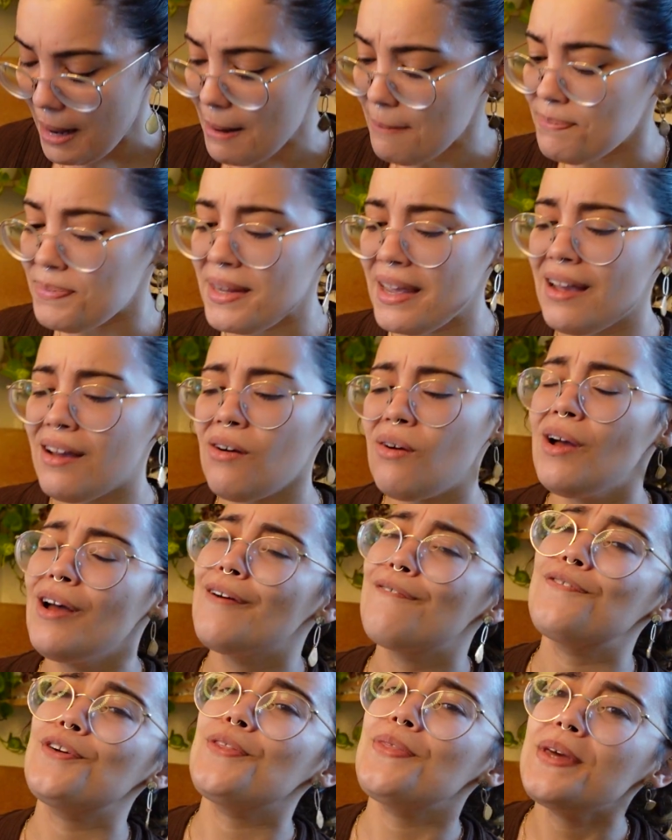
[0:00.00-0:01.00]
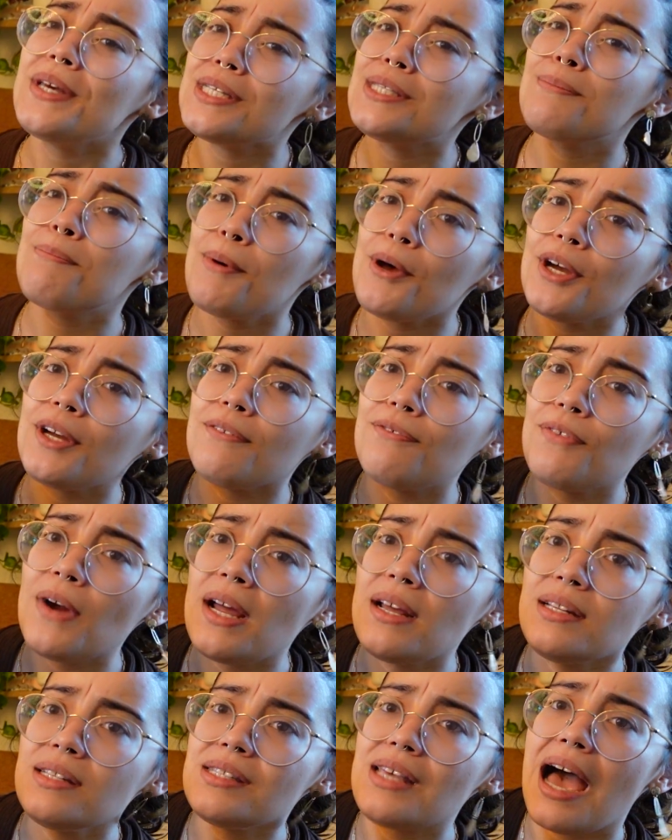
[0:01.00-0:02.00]
Now, for this book,
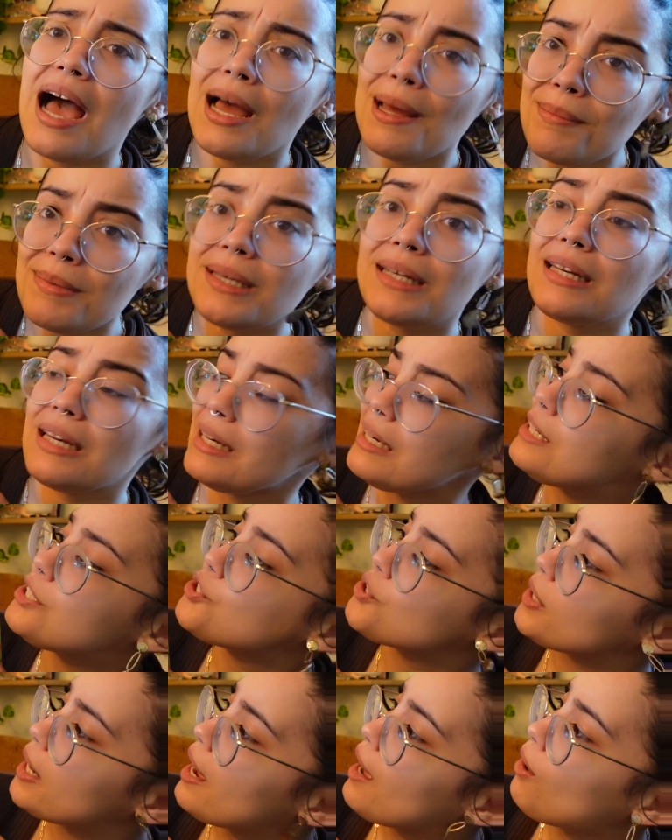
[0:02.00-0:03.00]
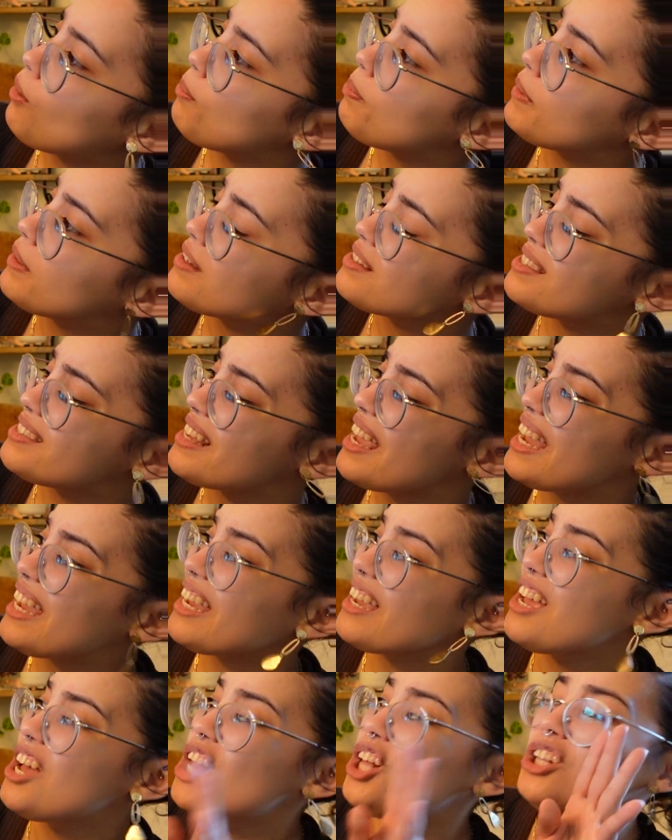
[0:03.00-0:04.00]
friends, I'm going to need your help
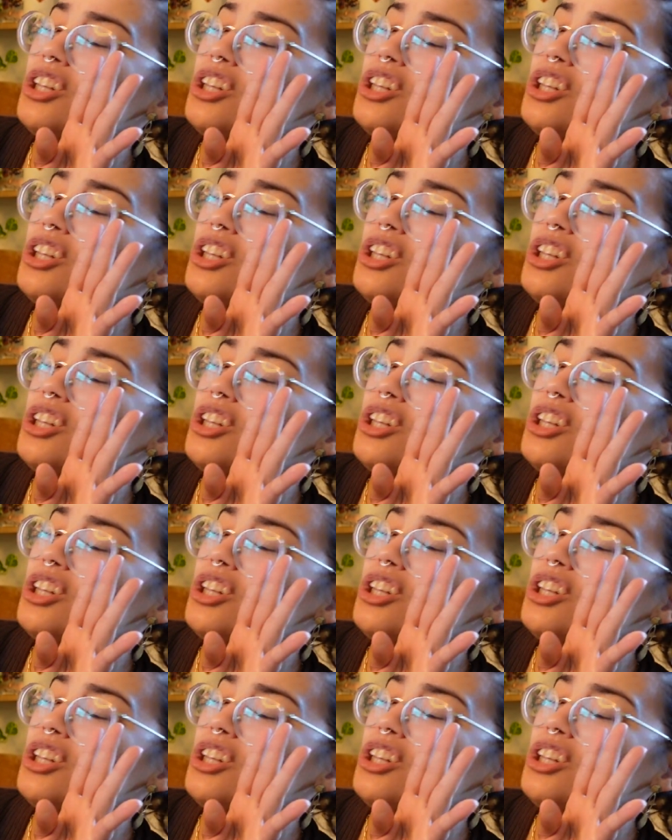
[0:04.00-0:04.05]
saying,